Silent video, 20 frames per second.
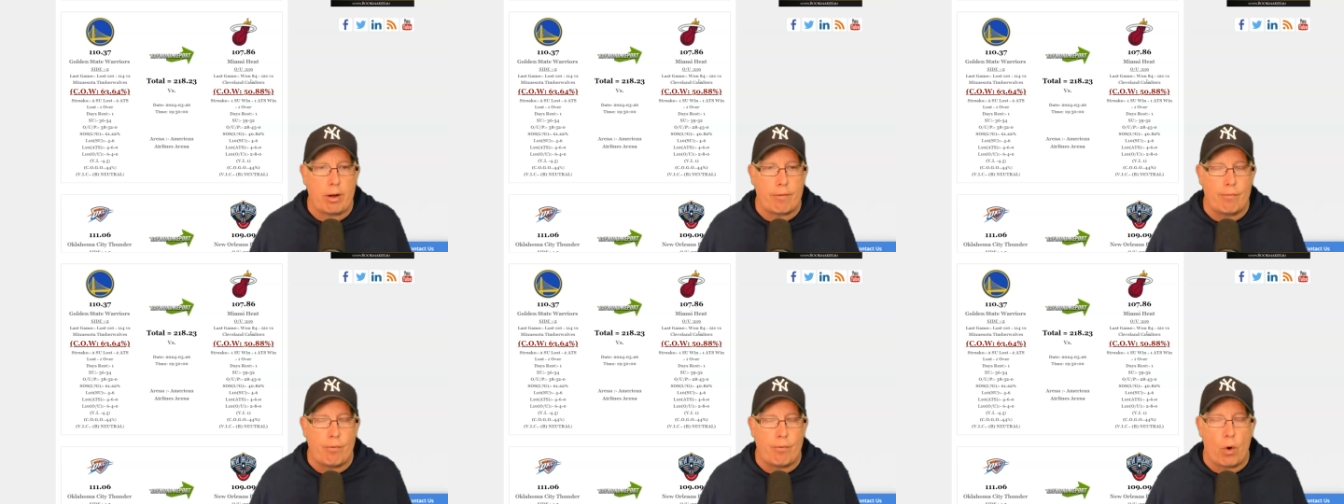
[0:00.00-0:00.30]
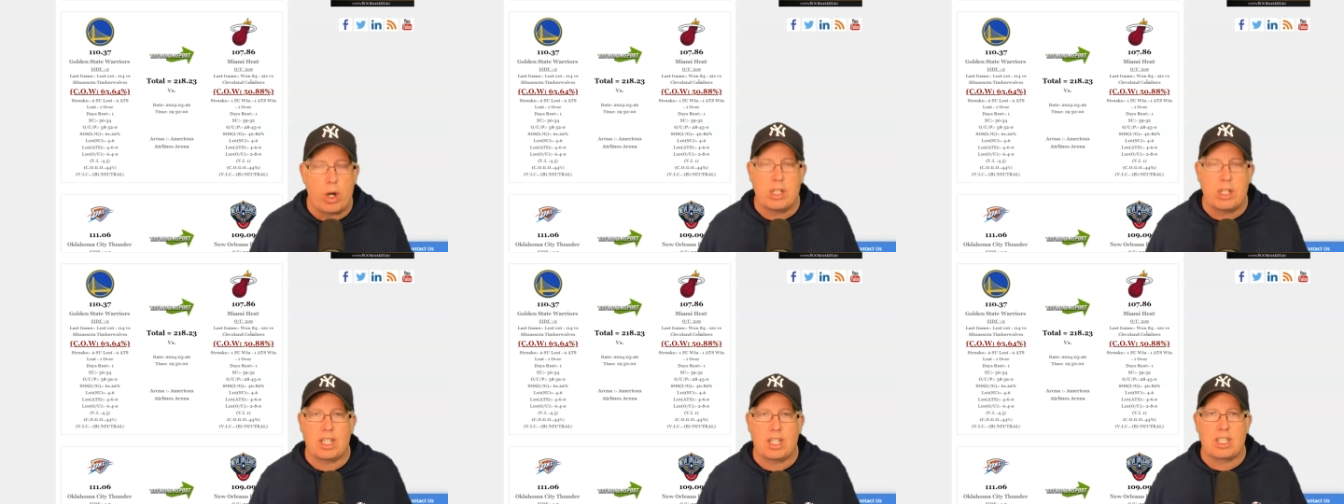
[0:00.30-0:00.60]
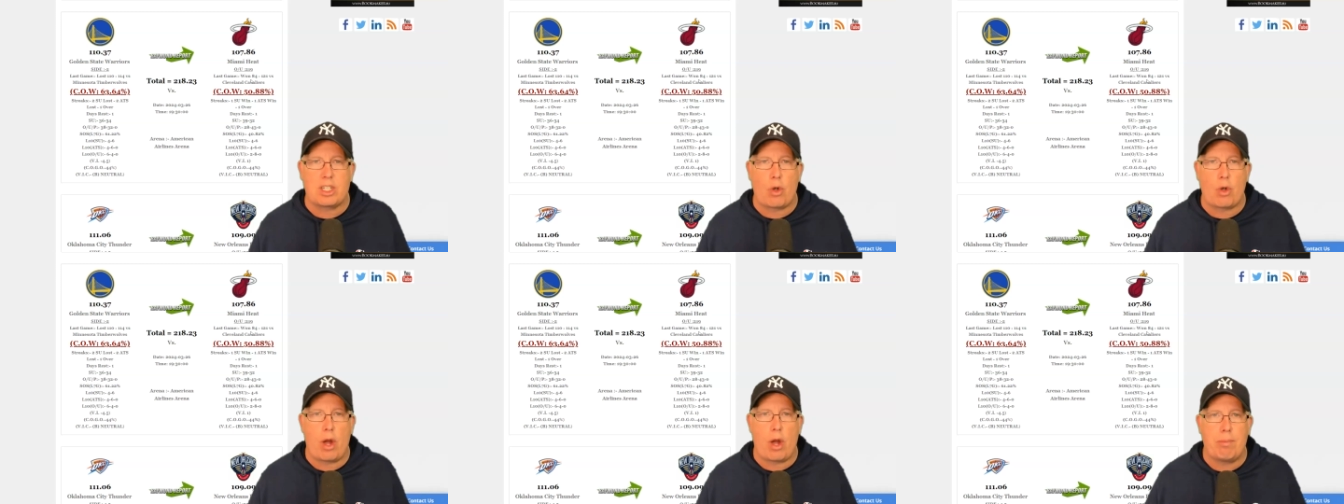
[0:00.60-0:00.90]
They're four and
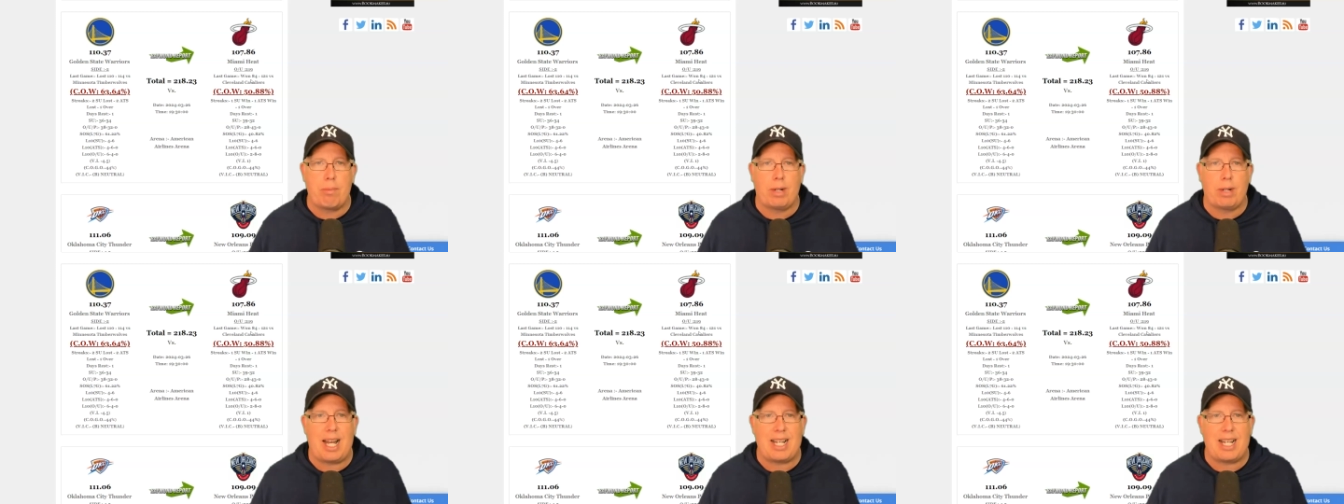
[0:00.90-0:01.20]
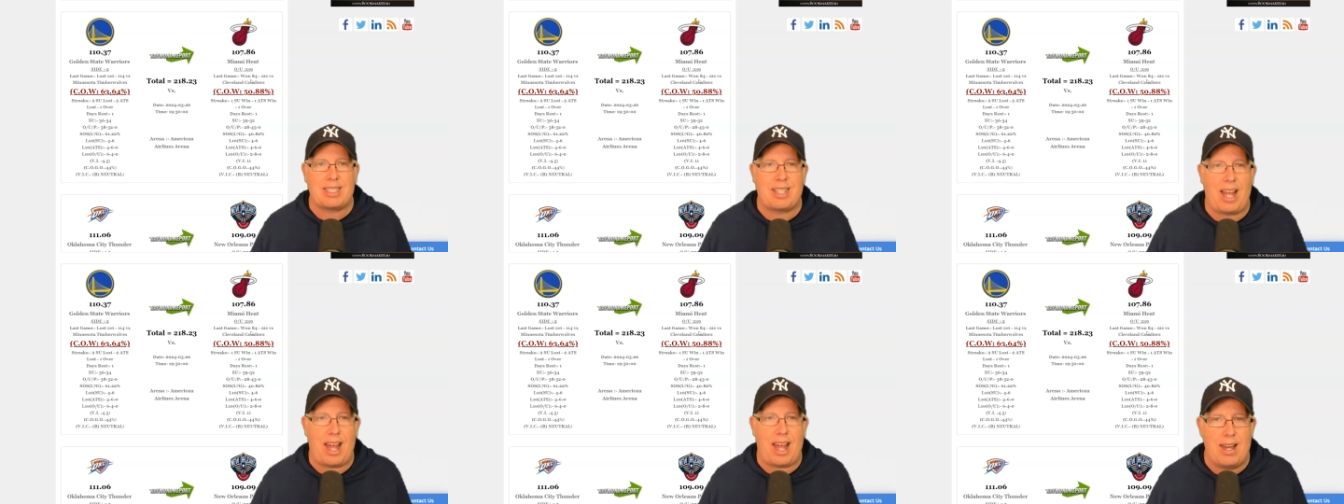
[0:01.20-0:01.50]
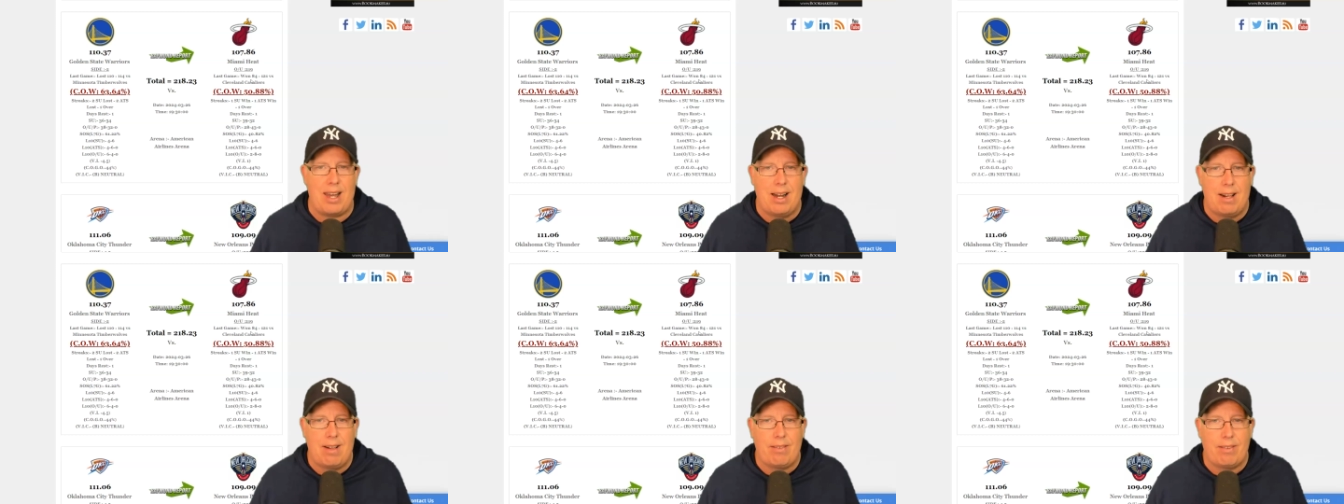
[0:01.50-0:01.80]
six straight up in the last
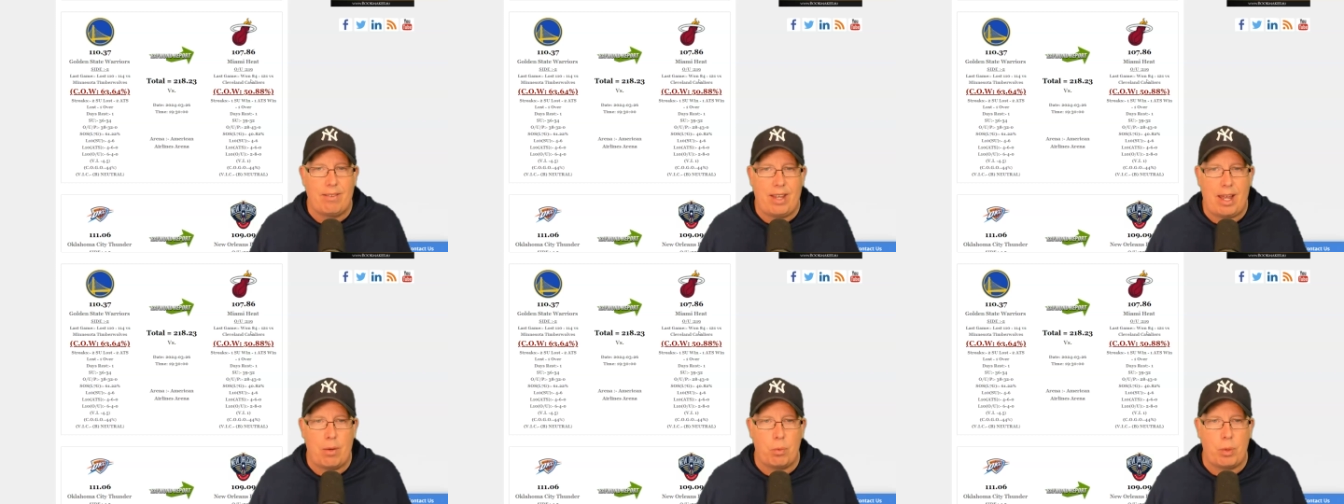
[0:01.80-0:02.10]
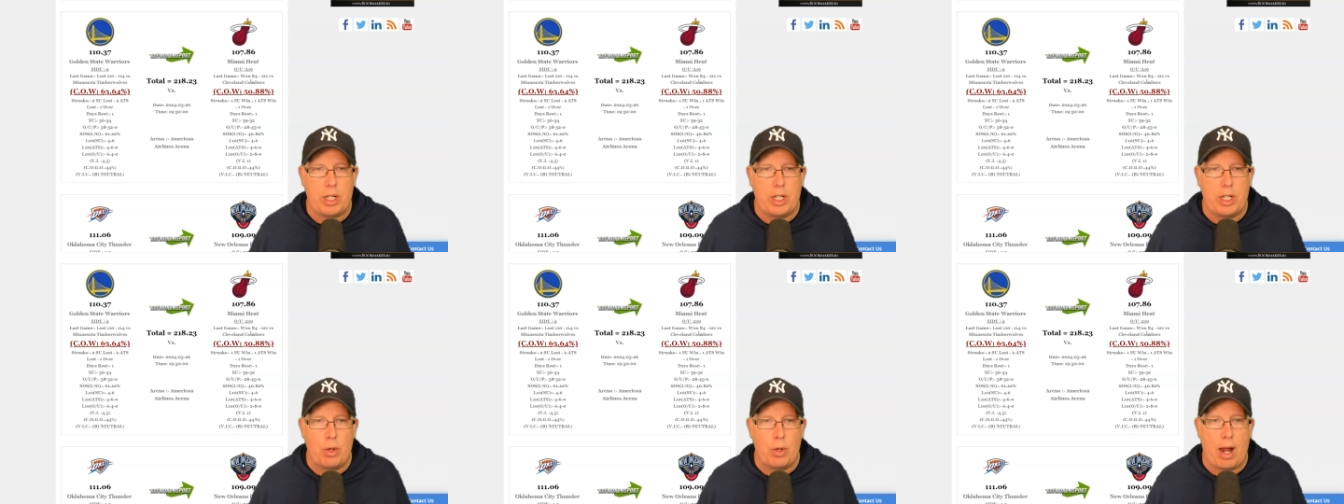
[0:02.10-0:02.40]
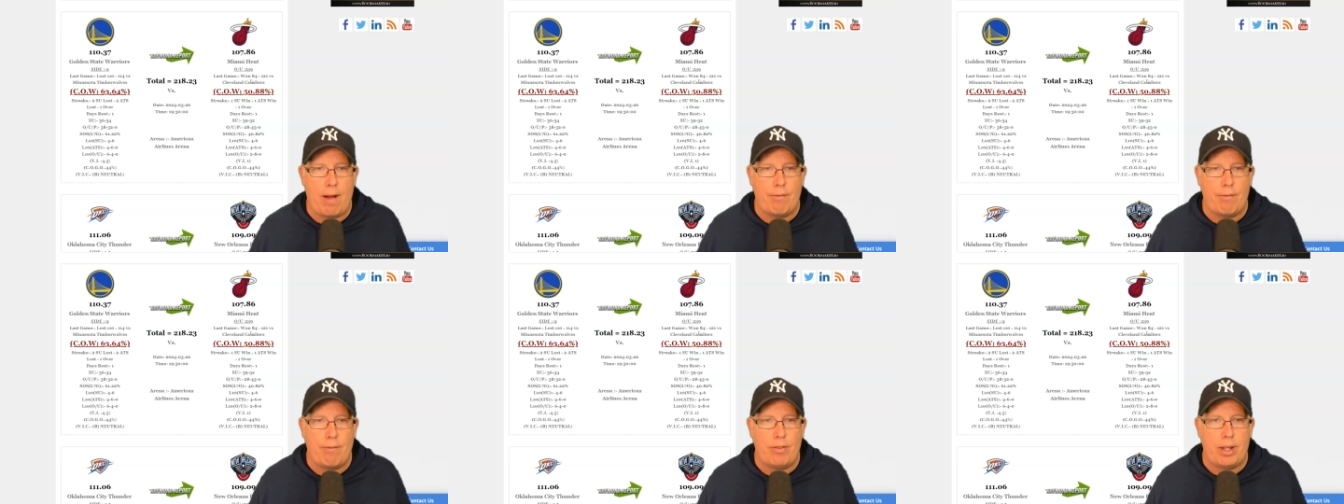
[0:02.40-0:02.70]
ten, and we do
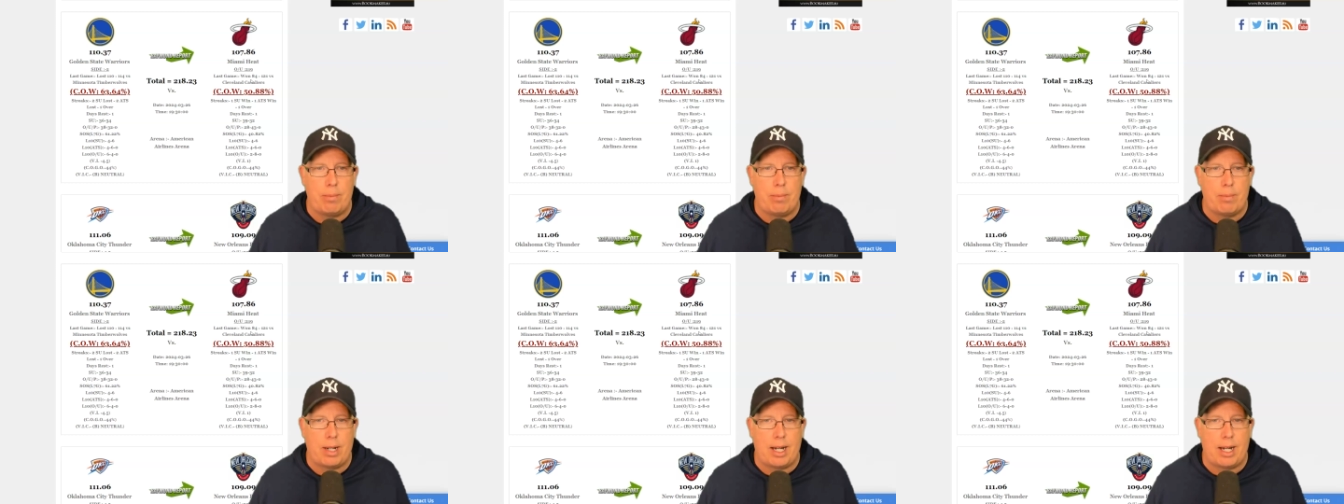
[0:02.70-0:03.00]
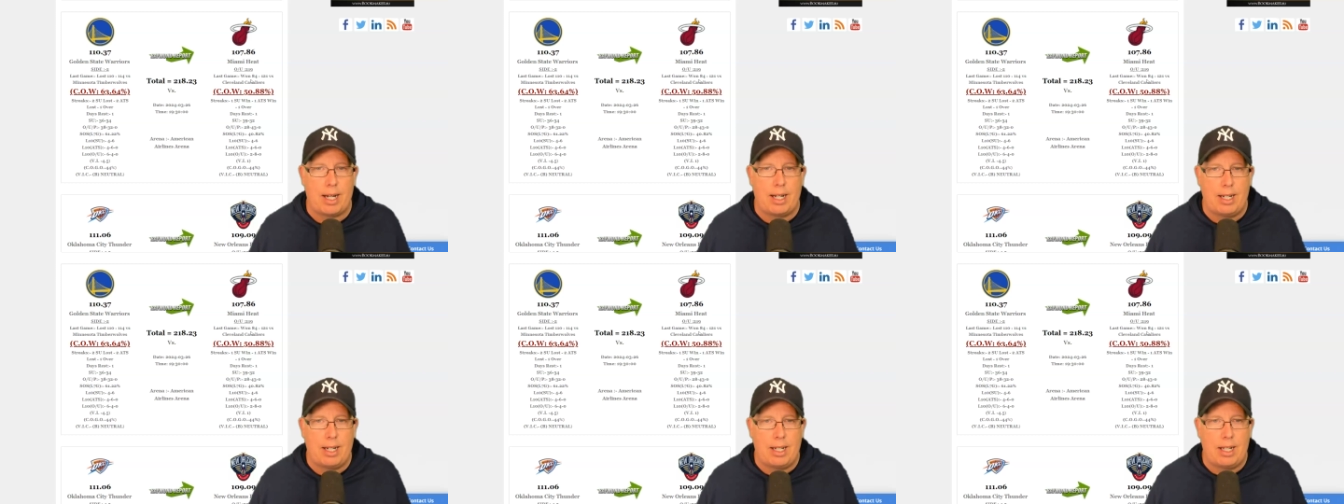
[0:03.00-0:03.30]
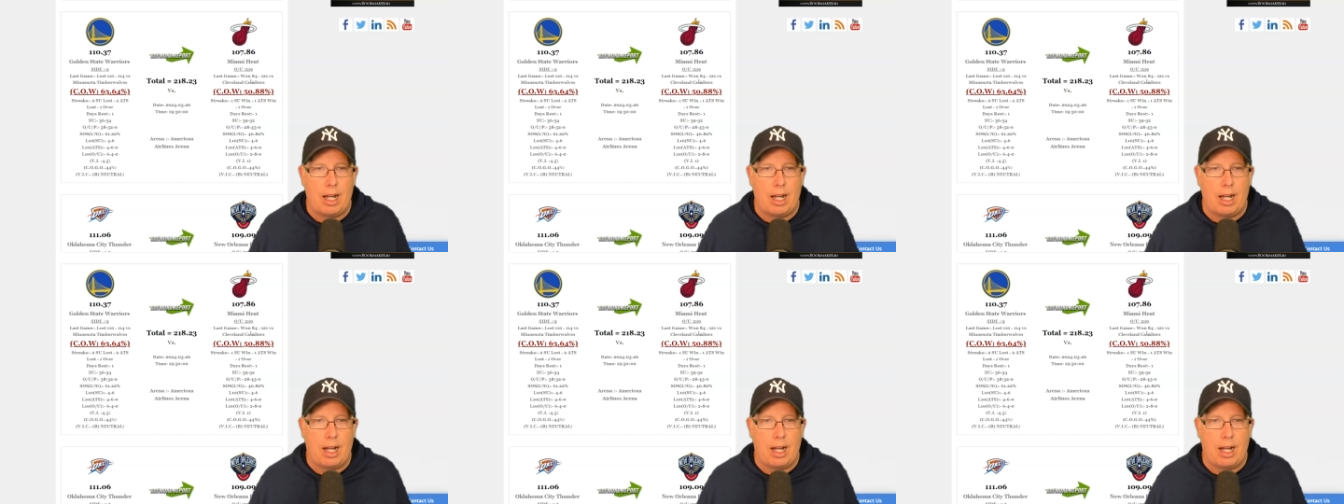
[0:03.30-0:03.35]
have them uh,